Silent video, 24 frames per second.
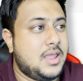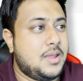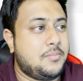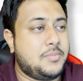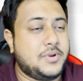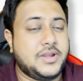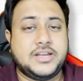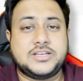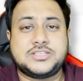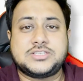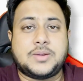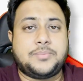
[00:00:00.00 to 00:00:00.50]

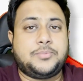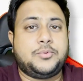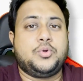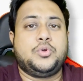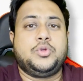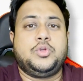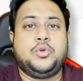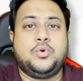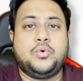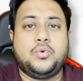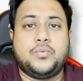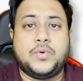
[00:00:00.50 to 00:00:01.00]
but it's up to
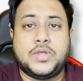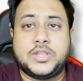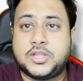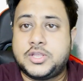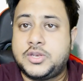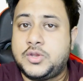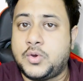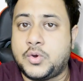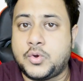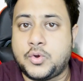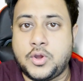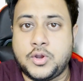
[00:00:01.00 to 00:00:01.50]
you whether
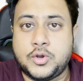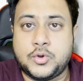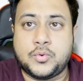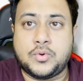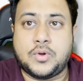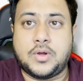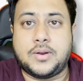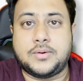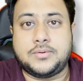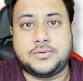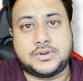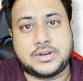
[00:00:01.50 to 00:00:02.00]
you're going to
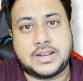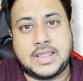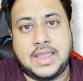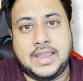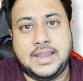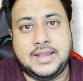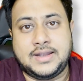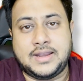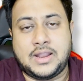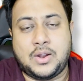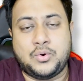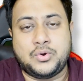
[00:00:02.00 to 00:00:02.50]
try
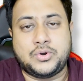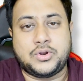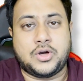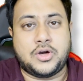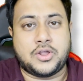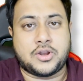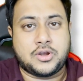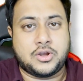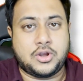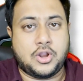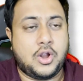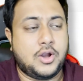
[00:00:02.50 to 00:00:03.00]
it out or
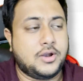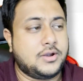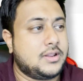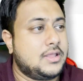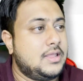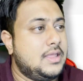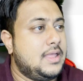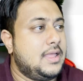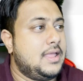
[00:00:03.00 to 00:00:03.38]
not.